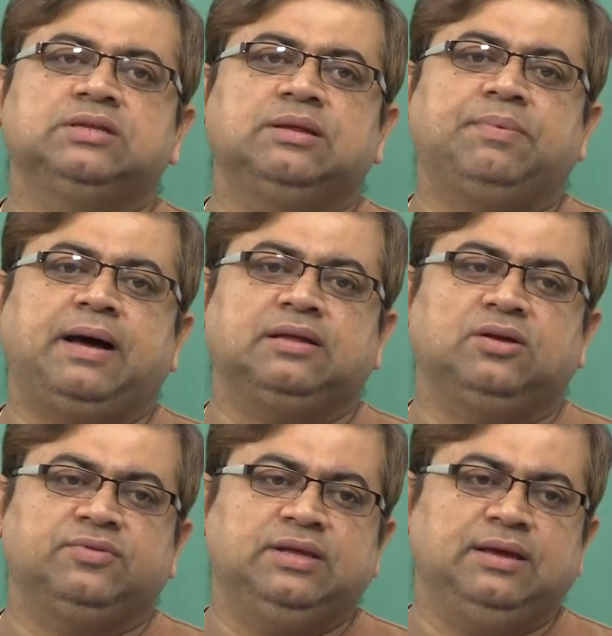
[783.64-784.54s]
in the path
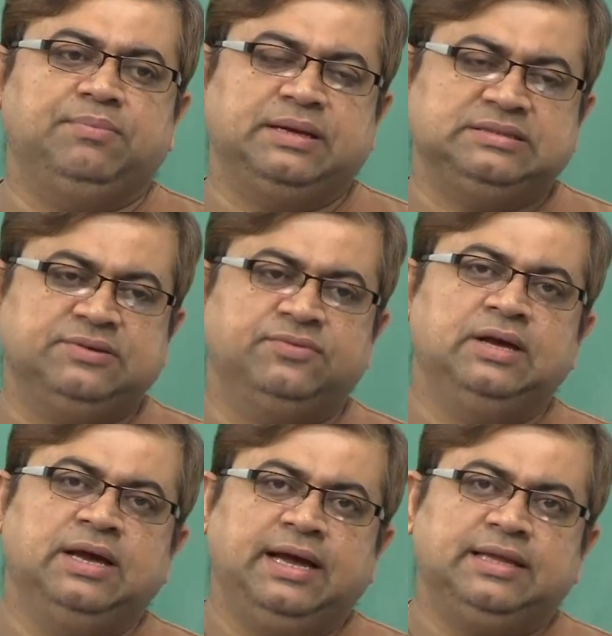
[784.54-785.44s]
of the abrasive
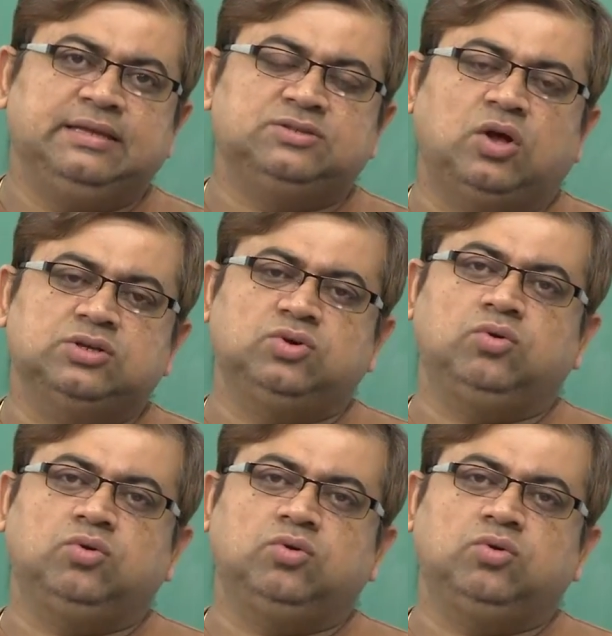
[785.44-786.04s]
and there is also